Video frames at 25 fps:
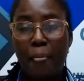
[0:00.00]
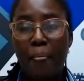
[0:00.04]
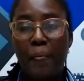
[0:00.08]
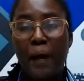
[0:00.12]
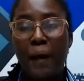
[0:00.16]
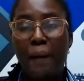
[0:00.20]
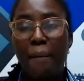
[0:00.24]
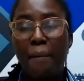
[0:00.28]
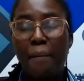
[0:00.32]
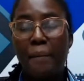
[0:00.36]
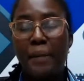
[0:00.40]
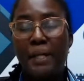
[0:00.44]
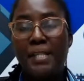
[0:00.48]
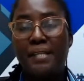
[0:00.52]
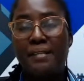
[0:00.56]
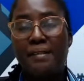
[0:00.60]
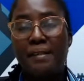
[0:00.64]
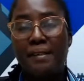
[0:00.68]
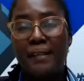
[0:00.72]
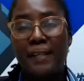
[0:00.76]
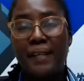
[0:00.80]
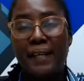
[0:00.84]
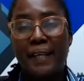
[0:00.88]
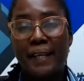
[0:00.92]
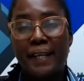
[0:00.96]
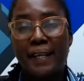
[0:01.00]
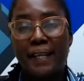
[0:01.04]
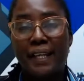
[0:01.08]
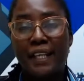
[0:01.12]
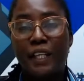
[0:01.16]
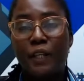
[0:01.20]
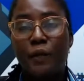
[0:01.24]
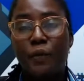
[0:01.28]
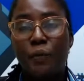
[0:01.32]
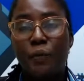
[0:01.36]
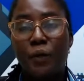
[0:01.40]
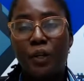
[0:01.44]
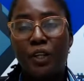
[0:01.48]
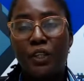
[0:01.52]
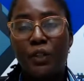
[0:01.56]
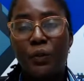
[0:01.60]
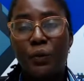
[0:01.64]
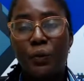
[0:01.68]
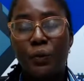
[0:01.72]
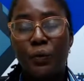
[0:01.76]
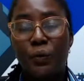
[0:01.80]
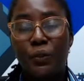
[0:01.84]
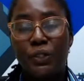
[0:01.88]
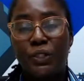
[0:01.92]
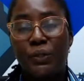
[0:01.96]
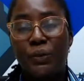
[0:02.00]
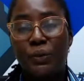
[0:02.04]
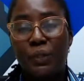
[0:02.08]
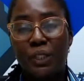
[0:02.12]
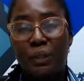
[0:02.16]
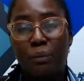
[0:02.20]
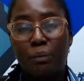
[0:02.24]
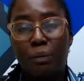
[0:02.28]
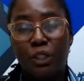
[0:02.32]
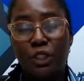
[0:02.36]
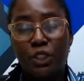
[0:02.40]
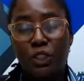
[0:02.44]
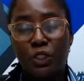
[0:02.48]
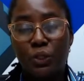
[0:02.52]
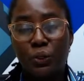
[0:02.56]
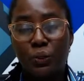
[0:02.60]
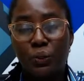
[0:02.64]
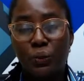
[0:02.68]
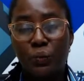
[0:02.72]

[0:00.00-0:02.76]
that means that anyone who is going to be